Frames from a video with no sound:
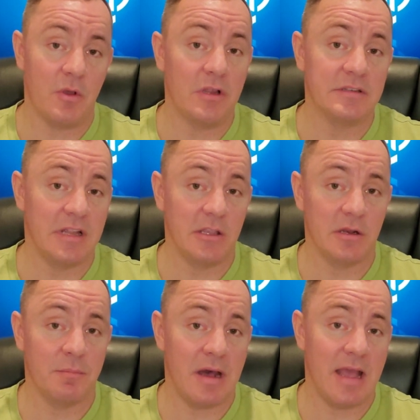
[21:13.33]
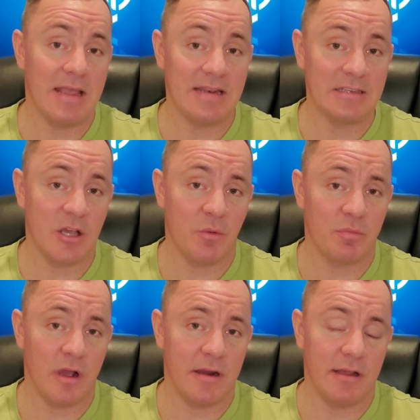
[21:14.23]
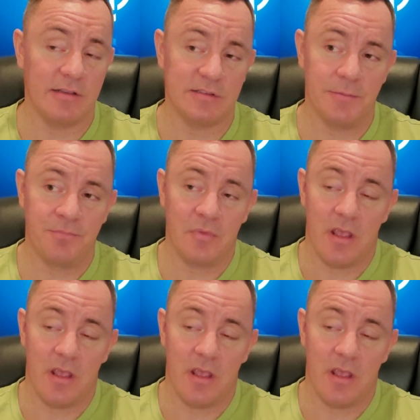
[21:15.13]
they'll continue to buy Intel products.